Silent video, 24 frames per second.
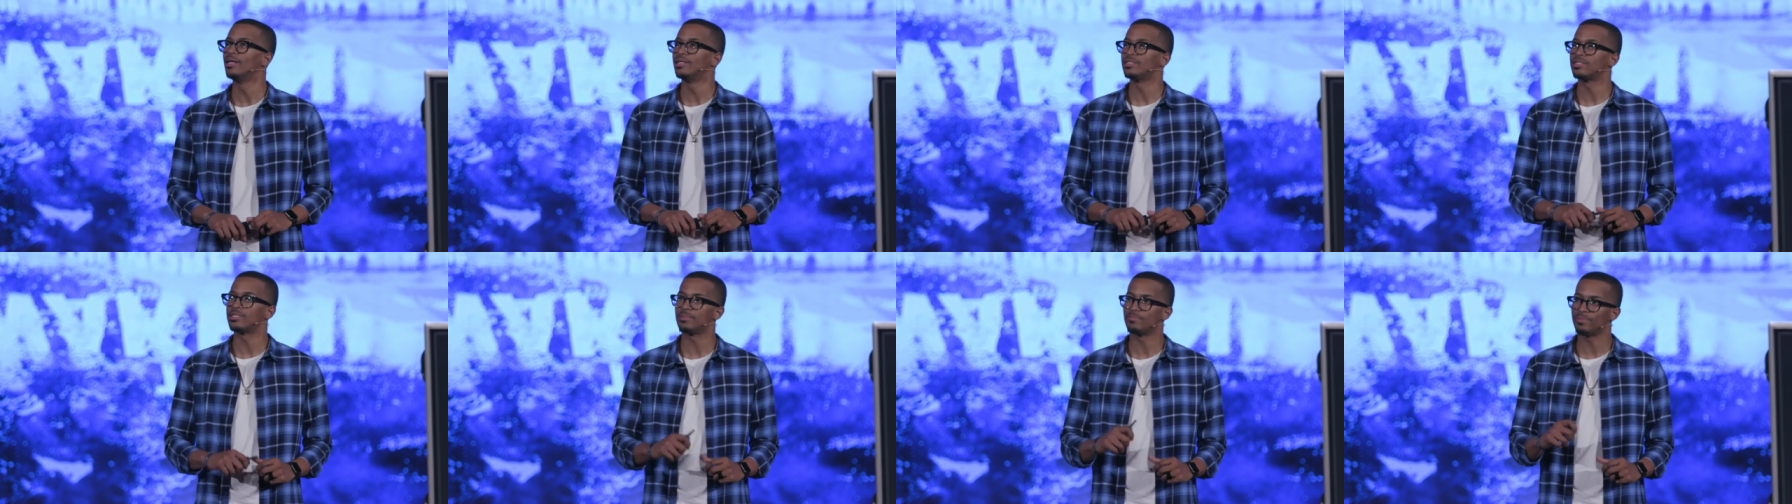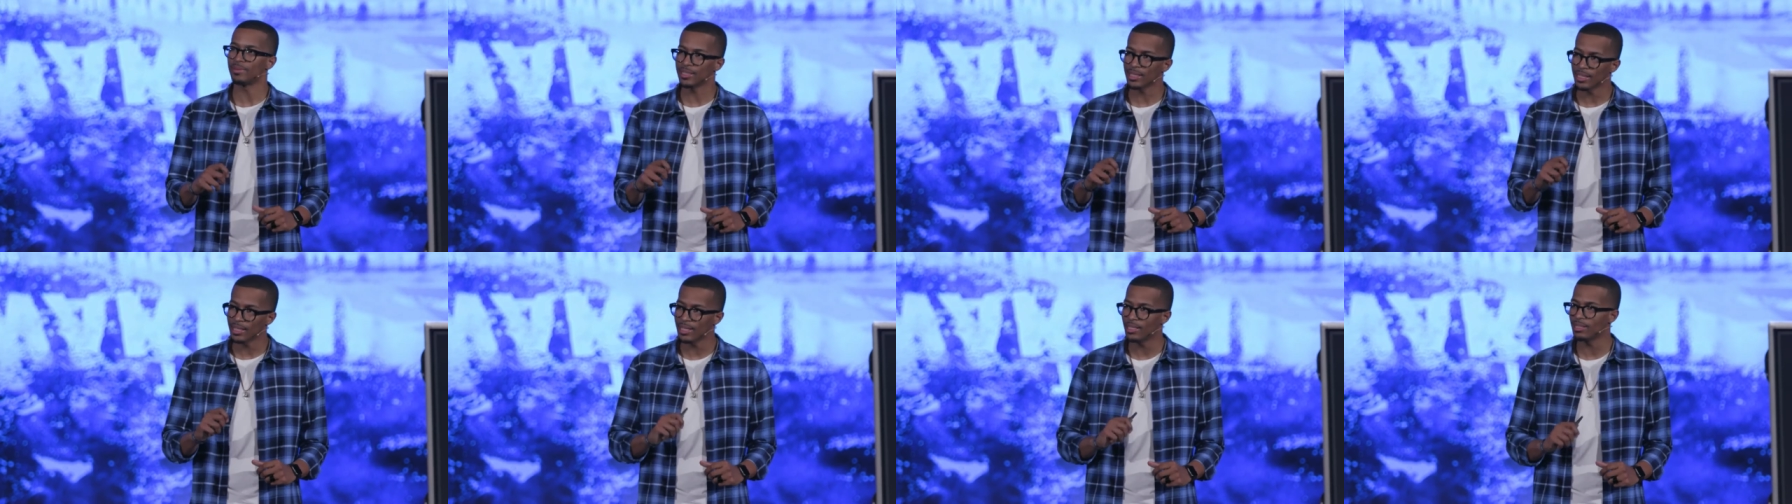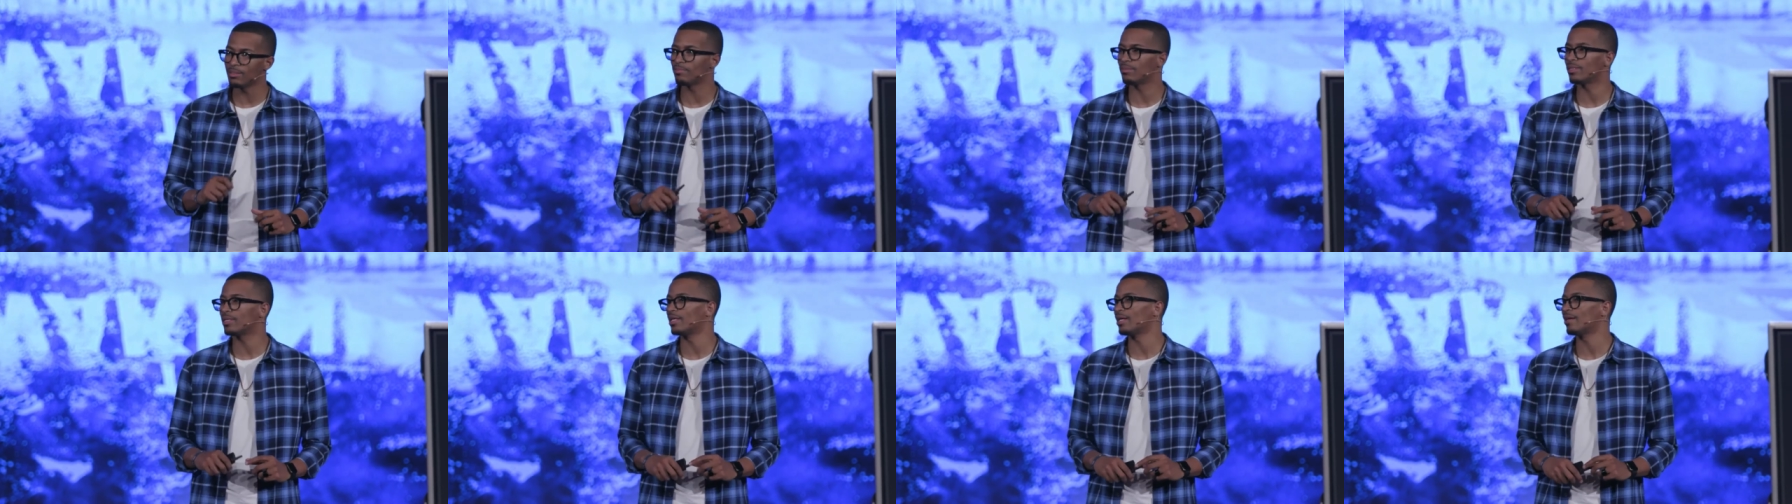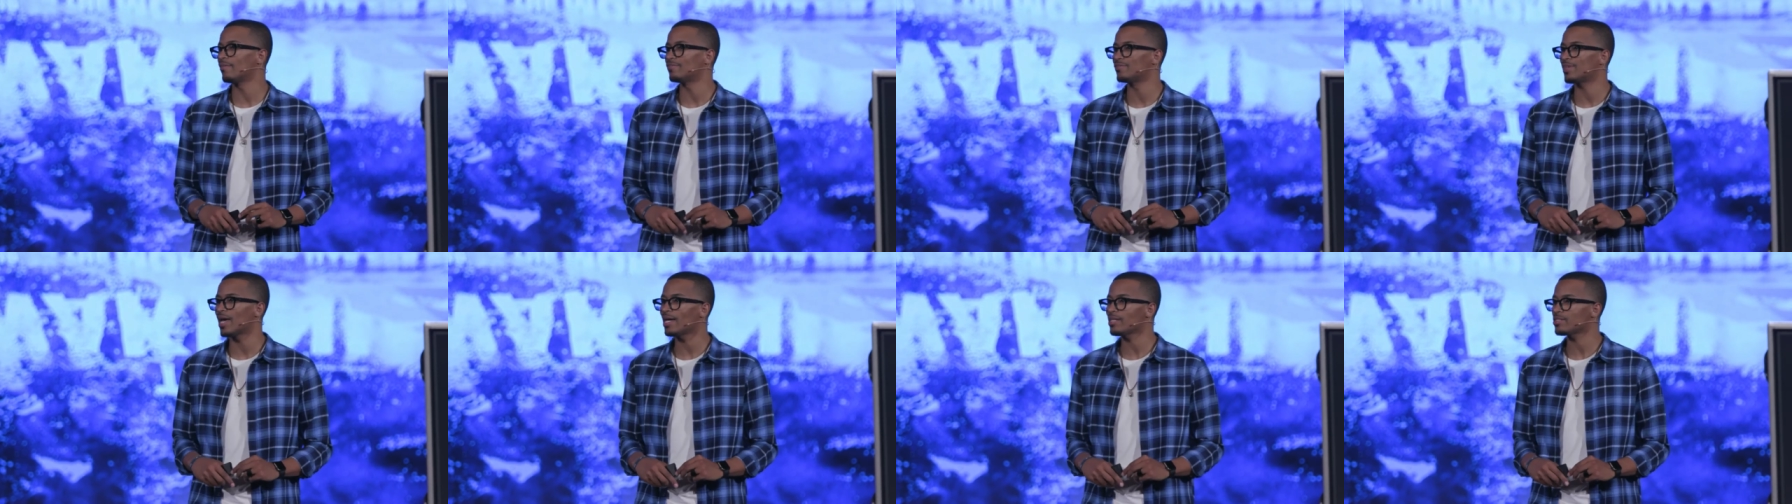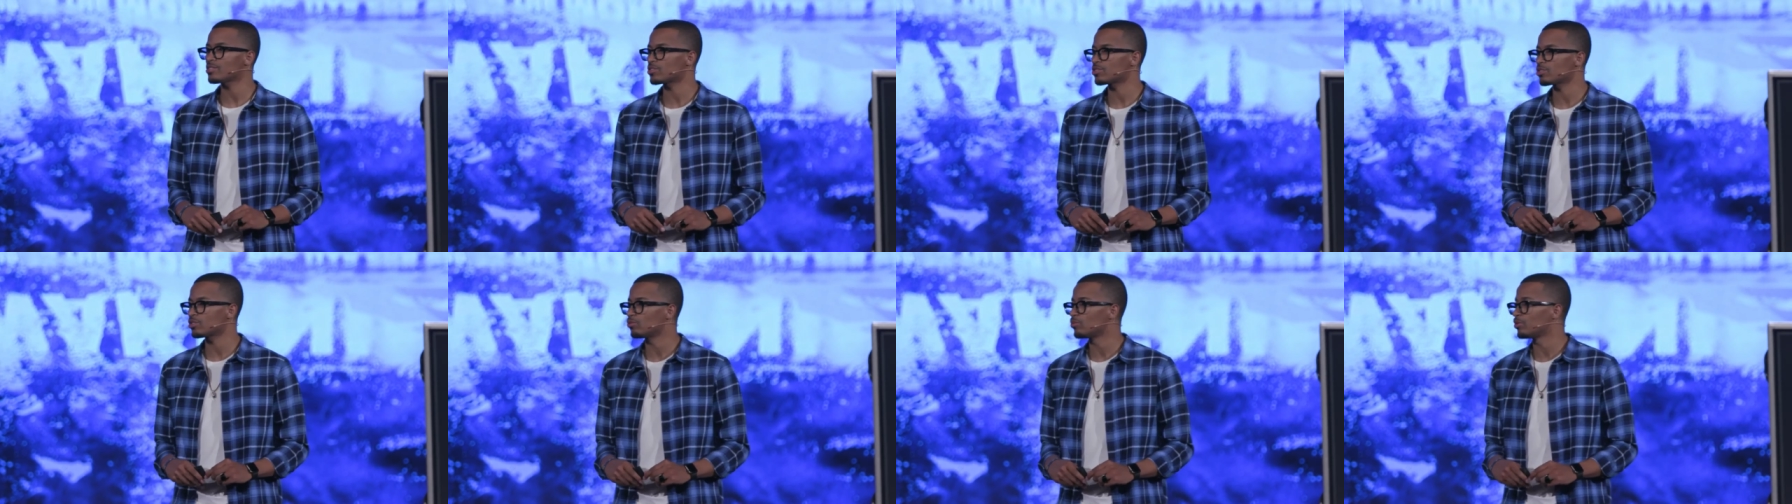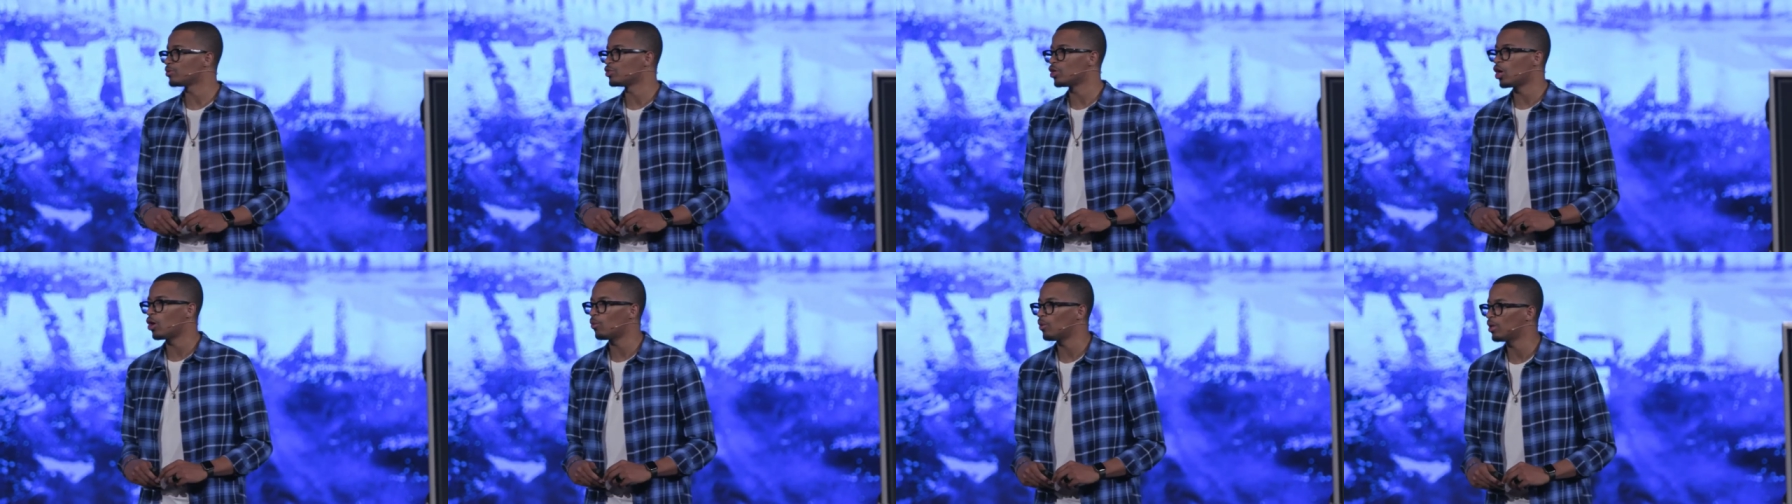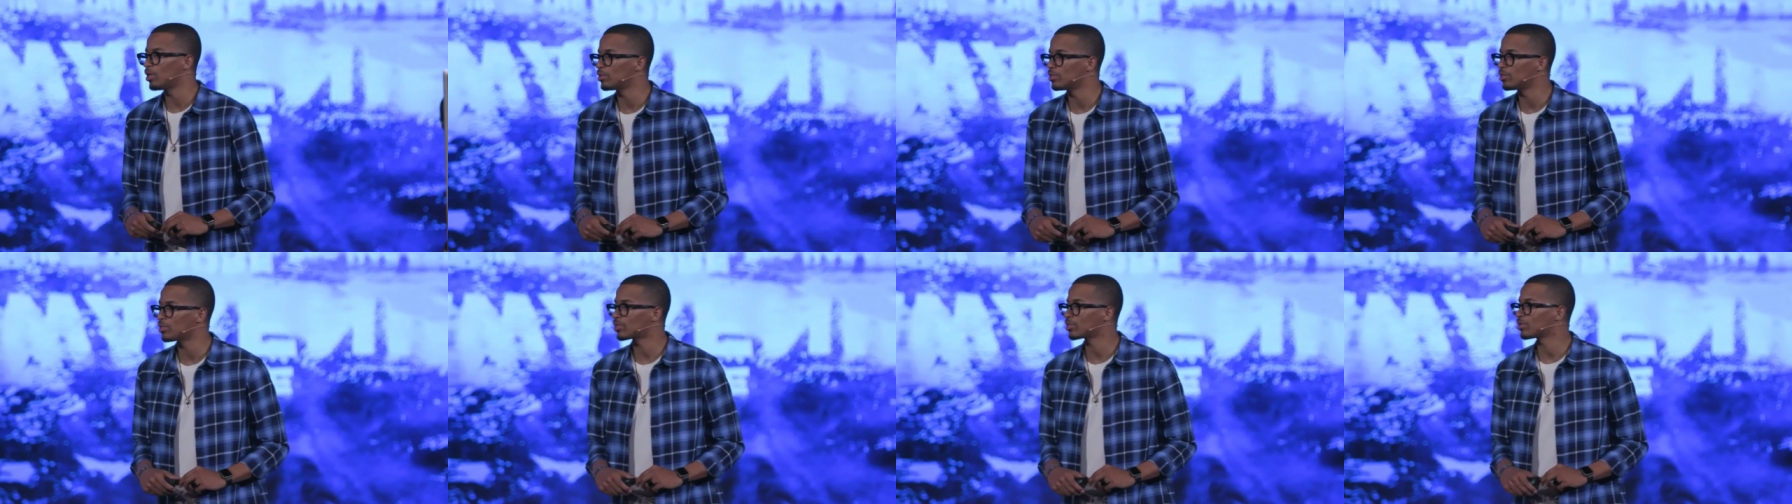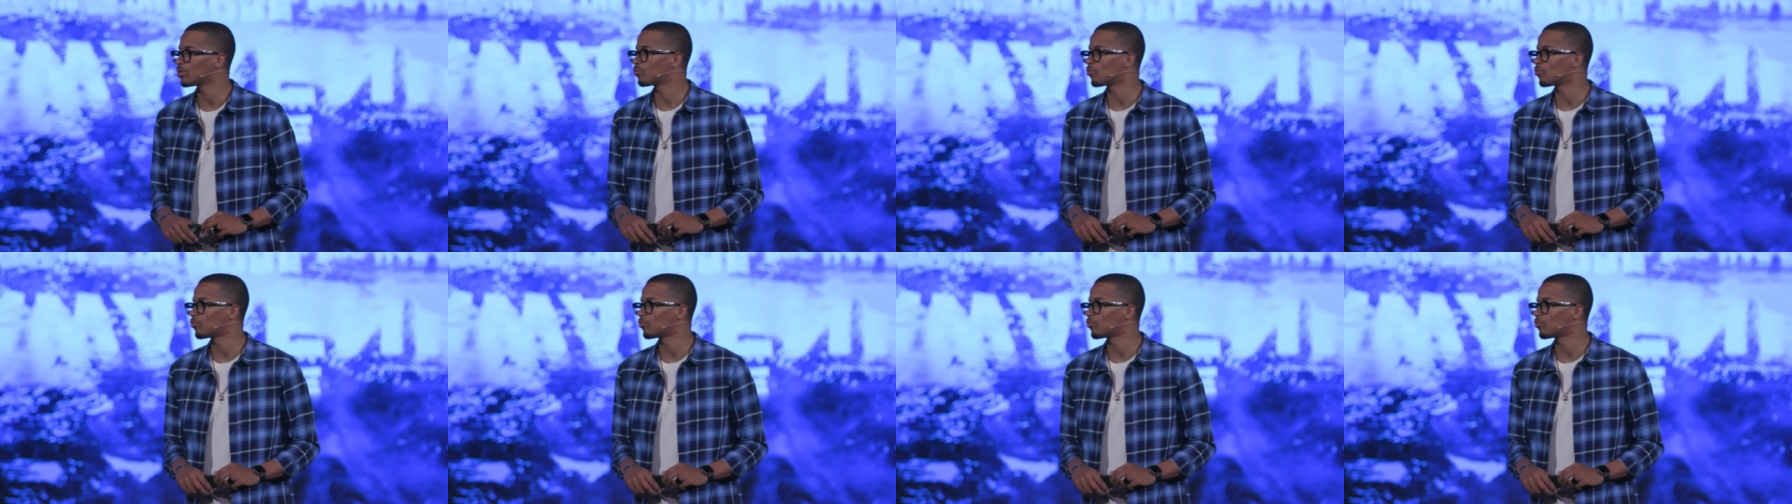to be in me. If that's you, with no one looking